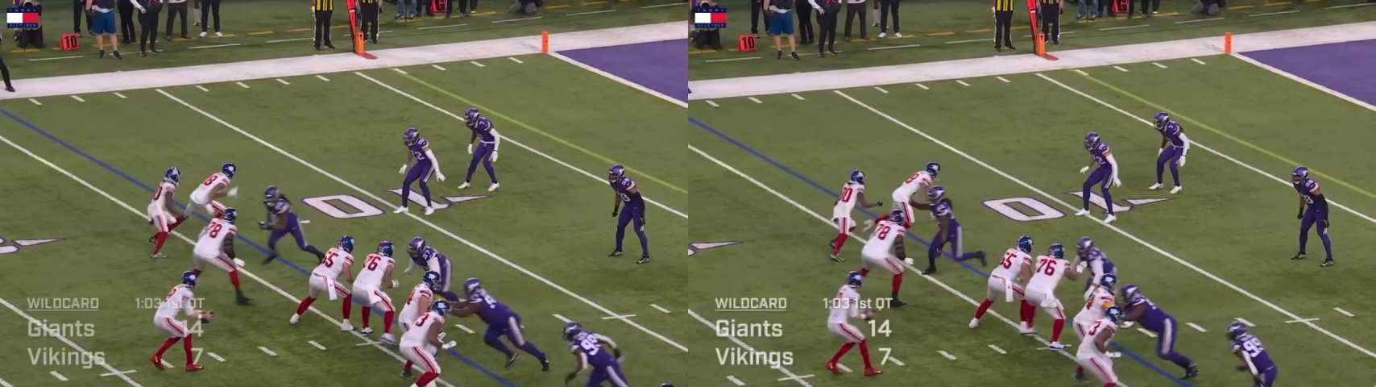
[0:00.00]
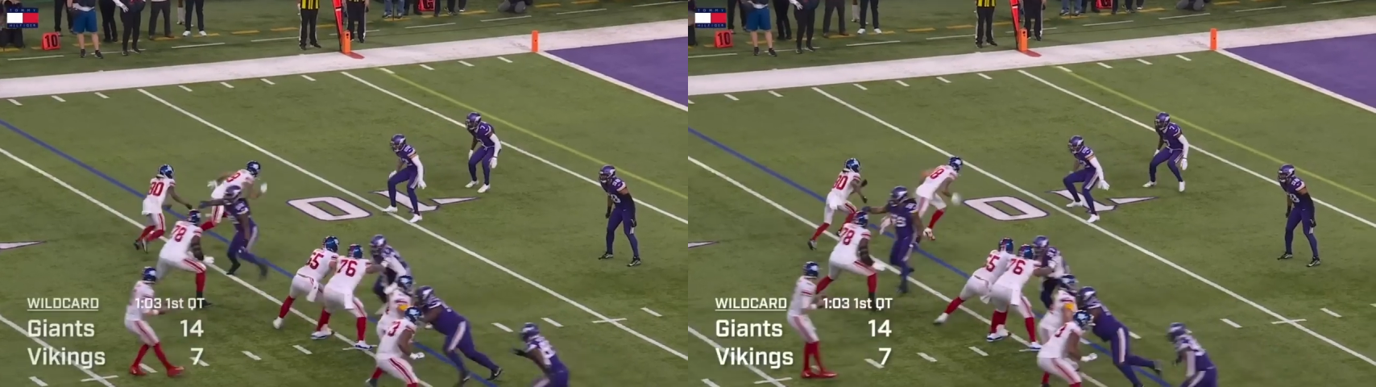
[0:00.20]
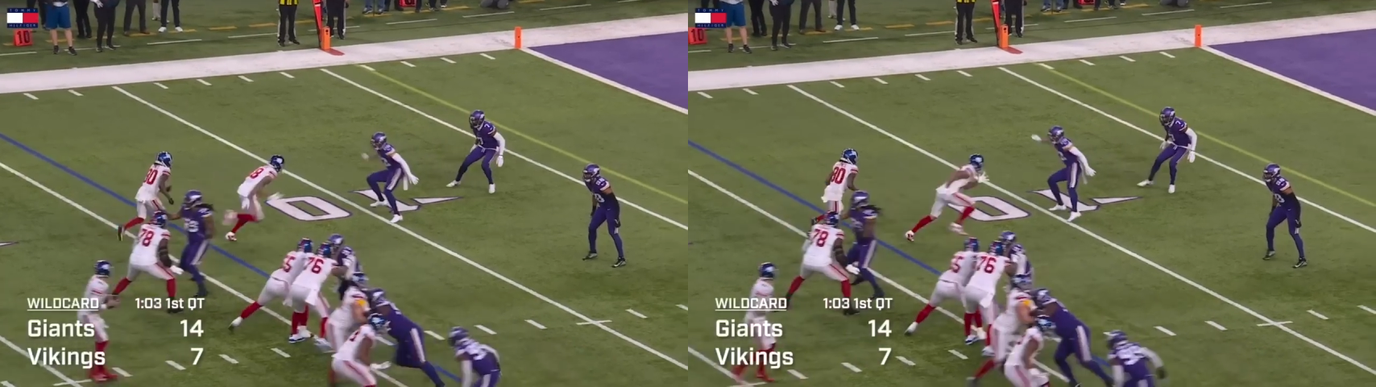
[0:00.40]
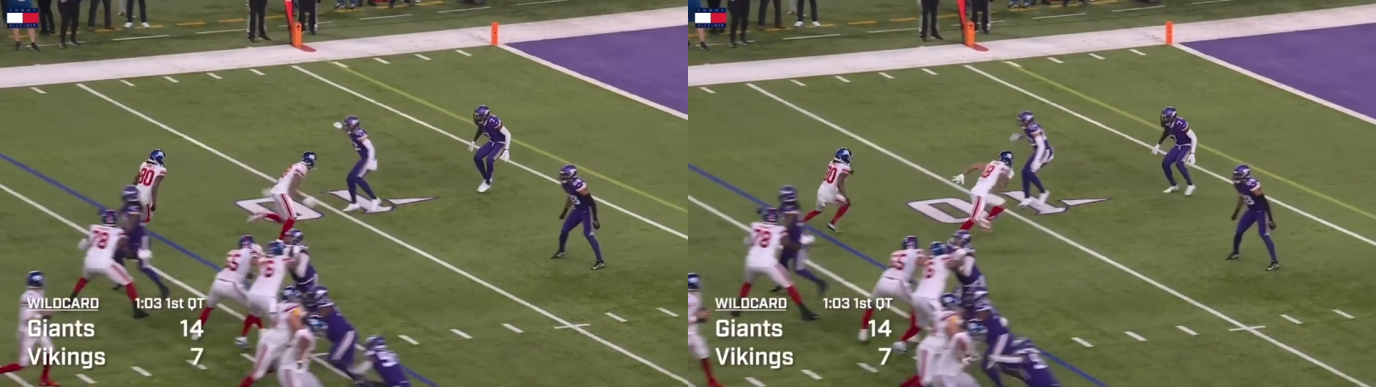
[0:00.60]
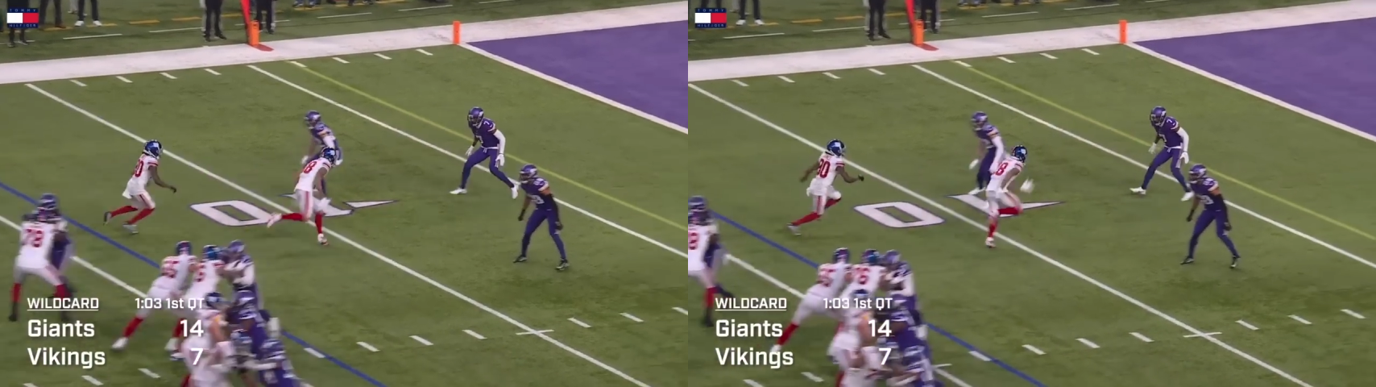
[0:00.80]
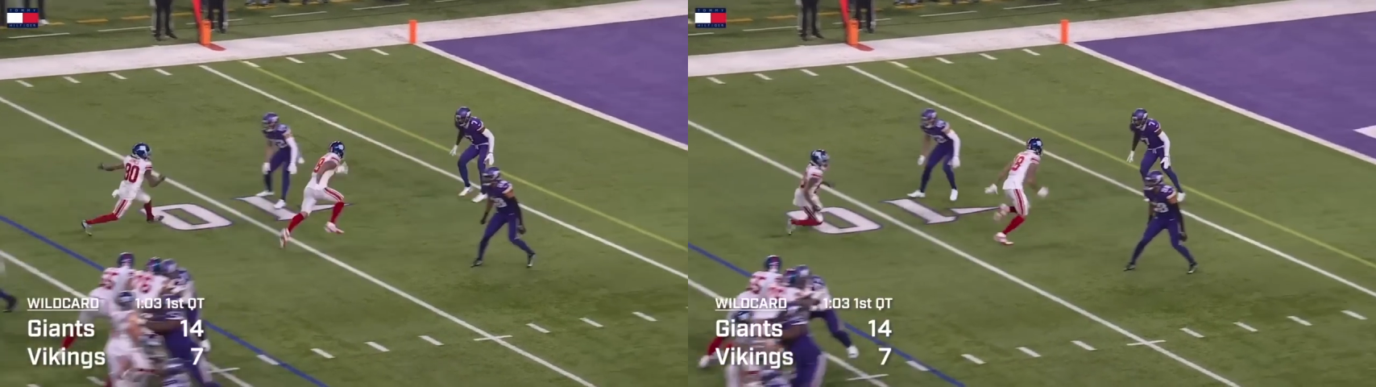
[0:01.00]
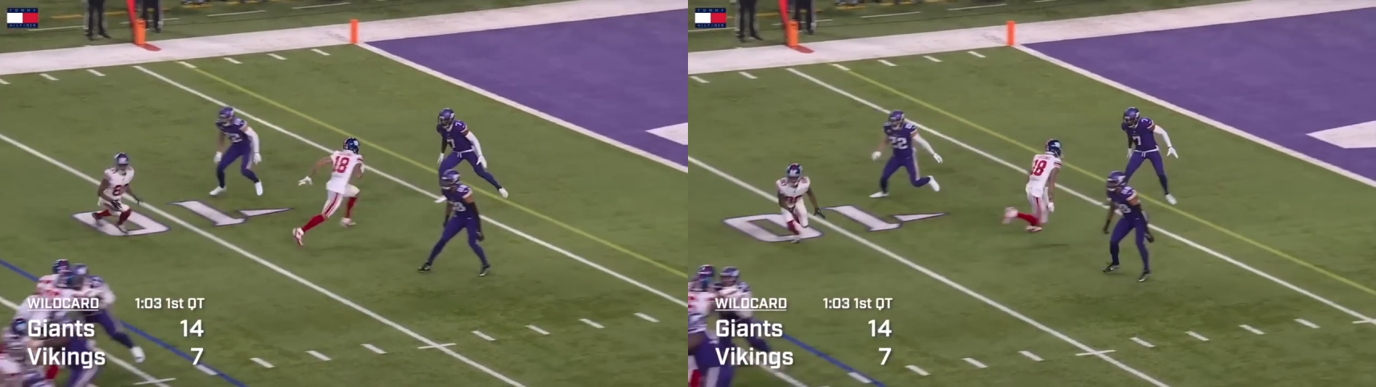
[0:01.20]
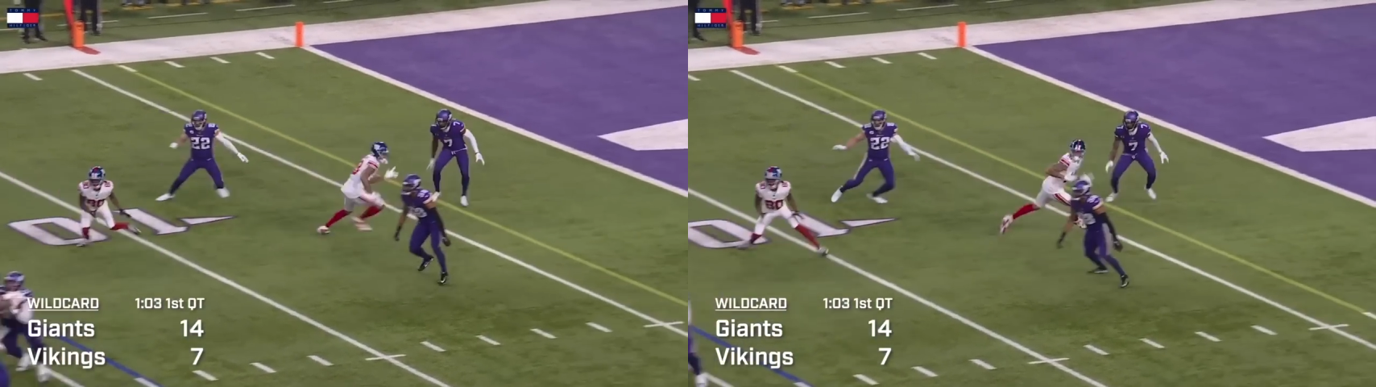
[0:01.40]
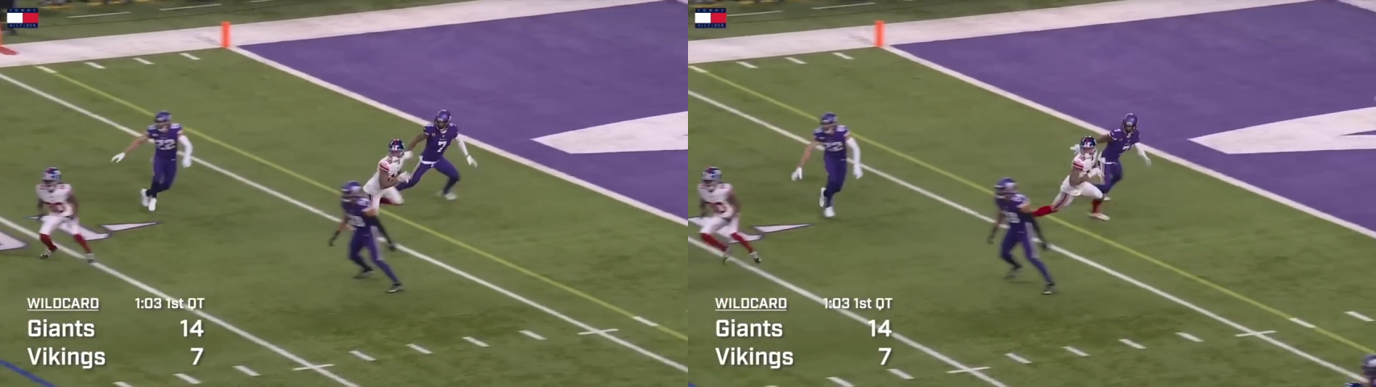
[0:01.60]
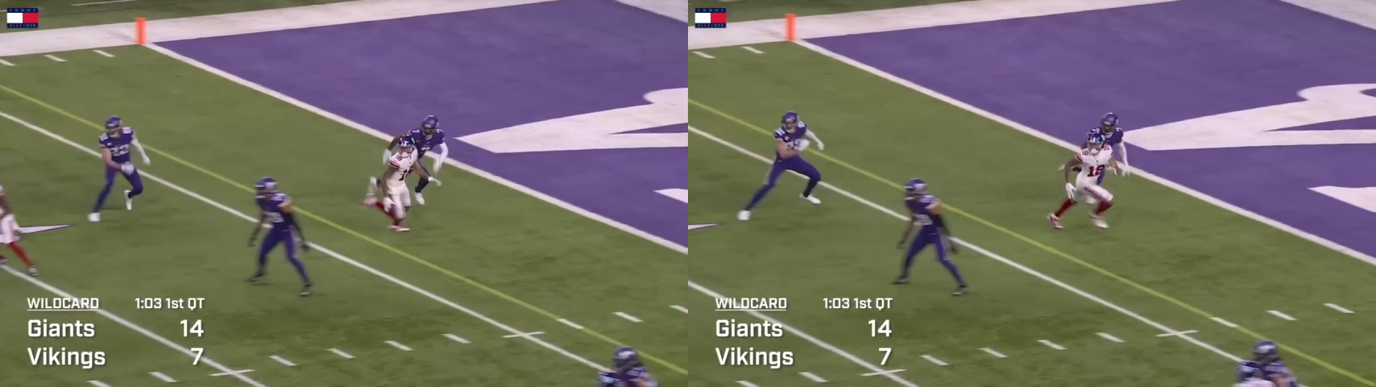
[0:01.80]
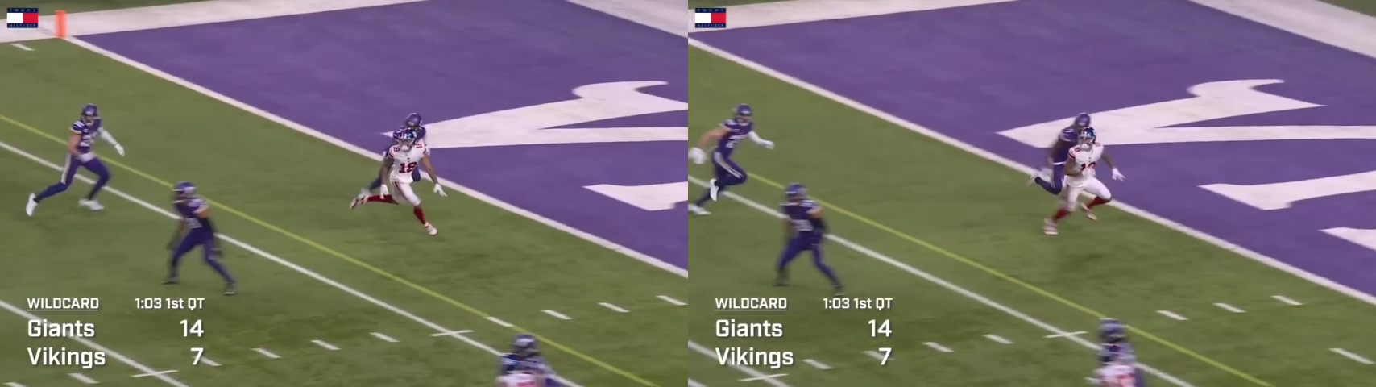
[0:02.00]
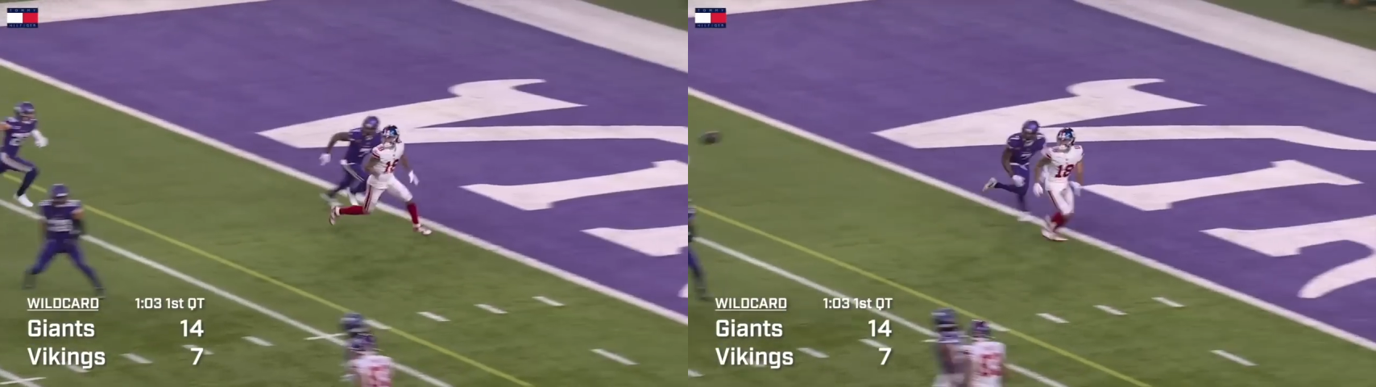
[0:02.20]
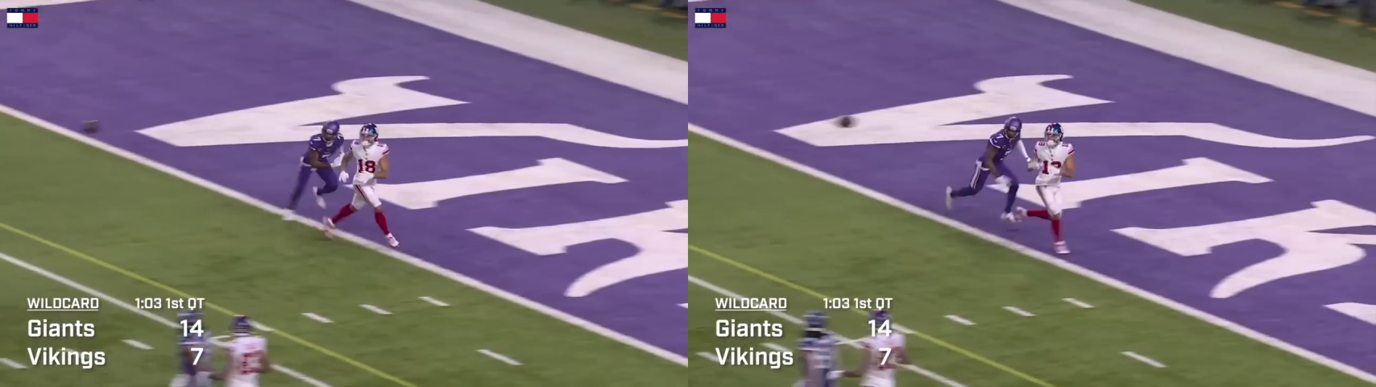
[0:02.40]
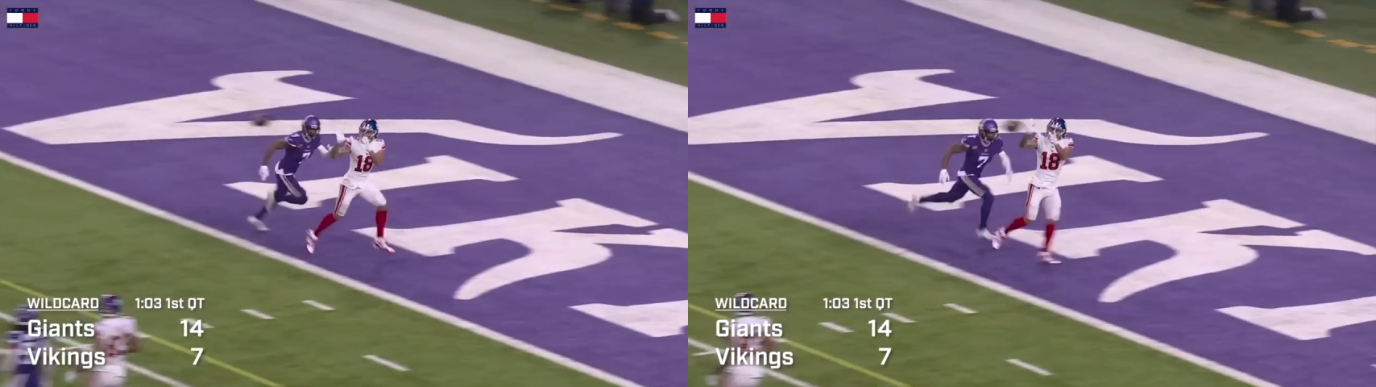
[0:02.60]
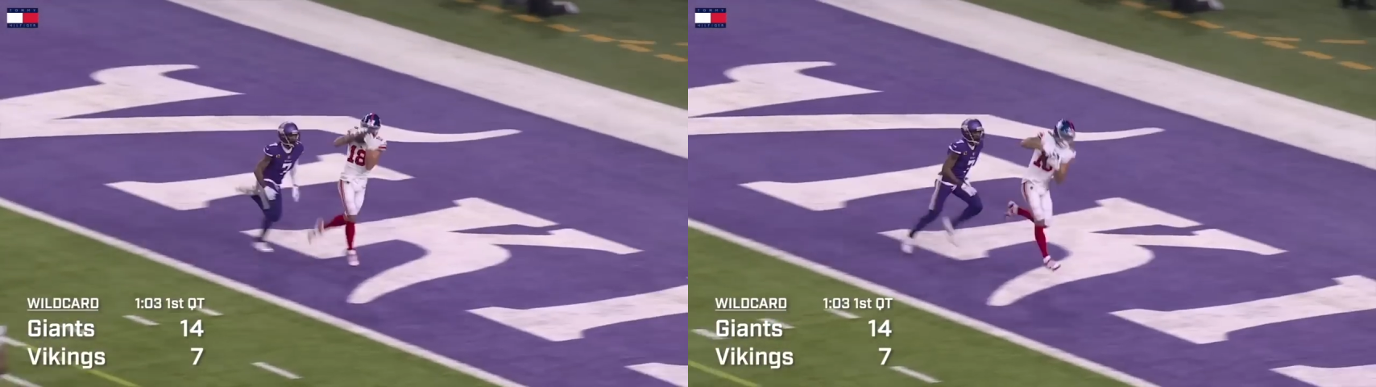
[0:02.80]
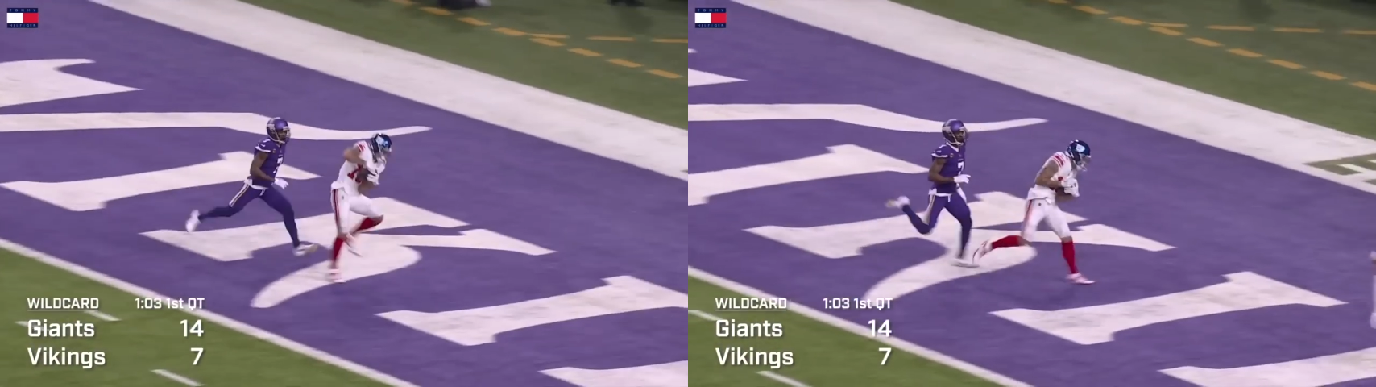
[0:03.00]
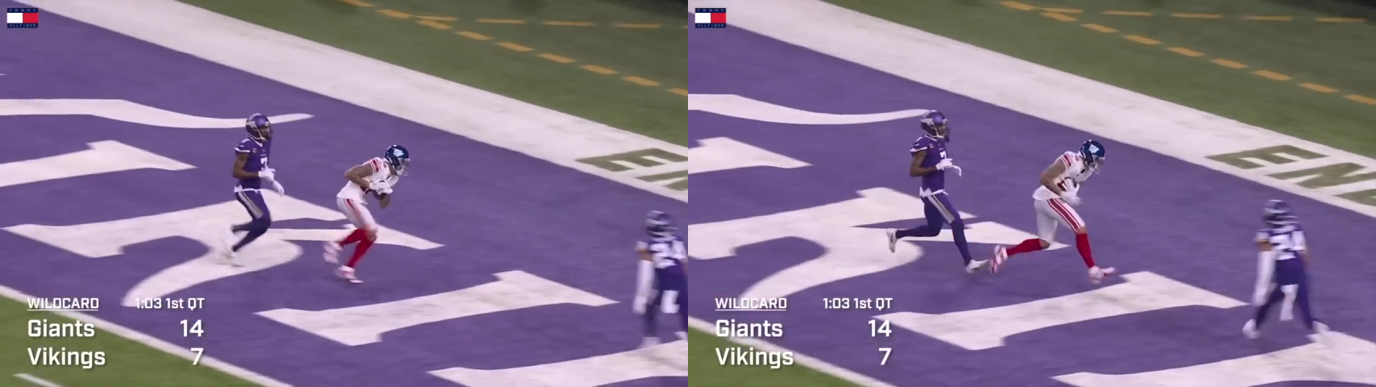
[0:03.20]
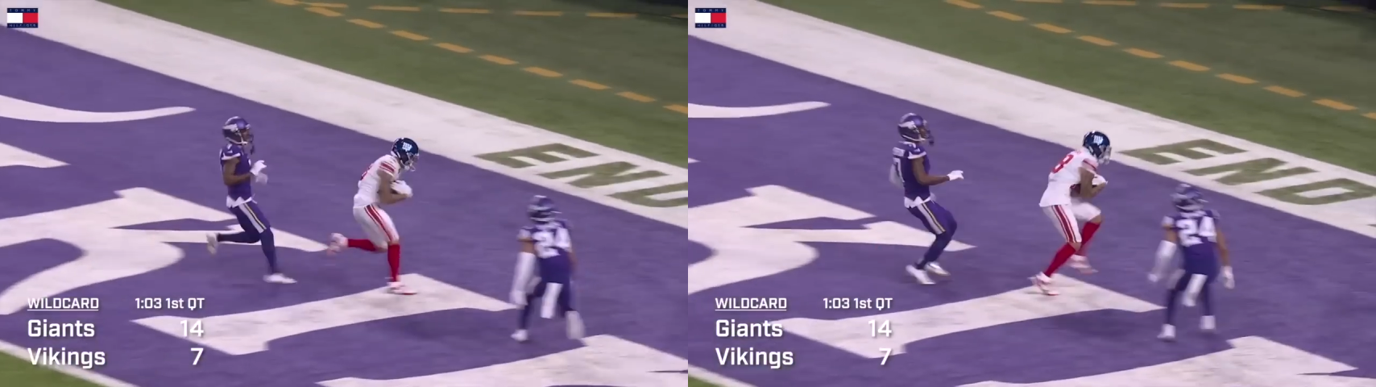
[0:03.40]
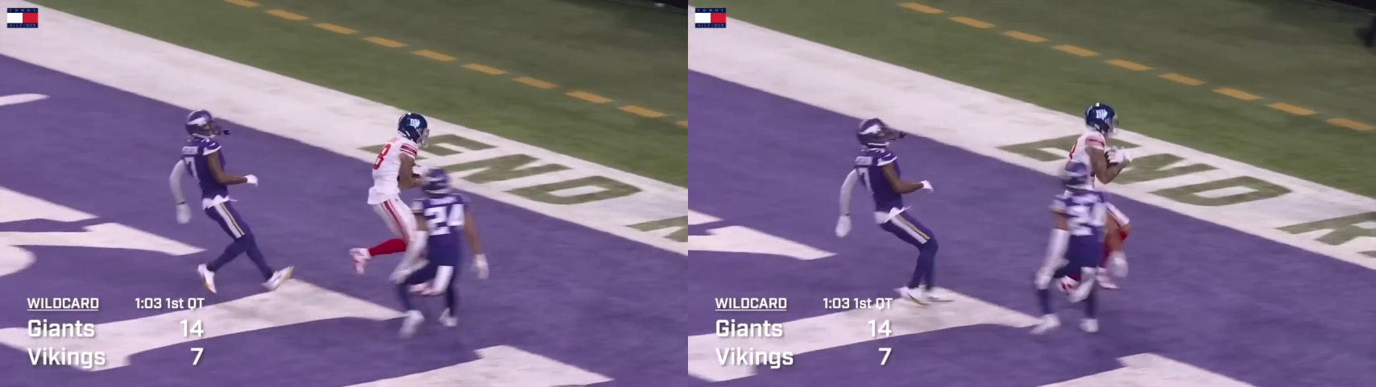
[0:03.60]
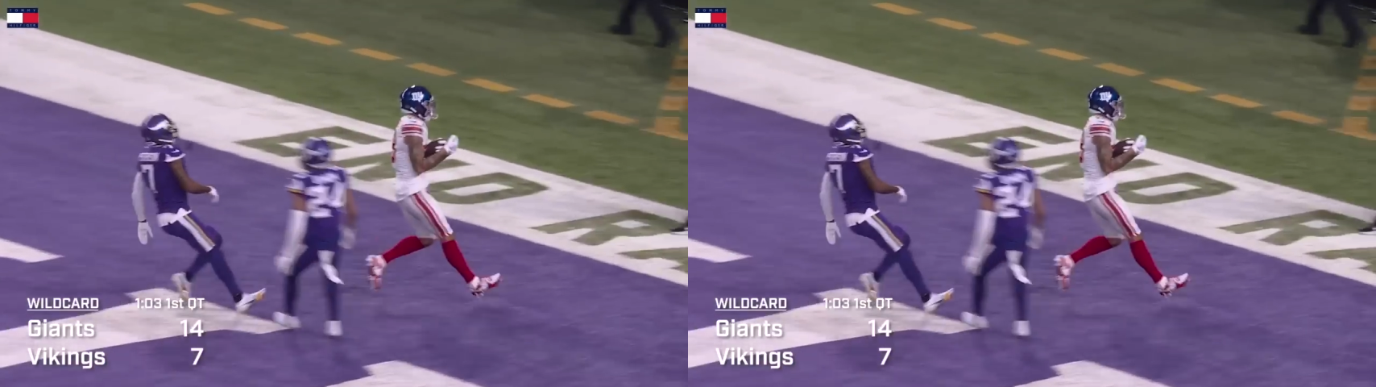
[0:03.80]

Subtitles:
(no speaker visible)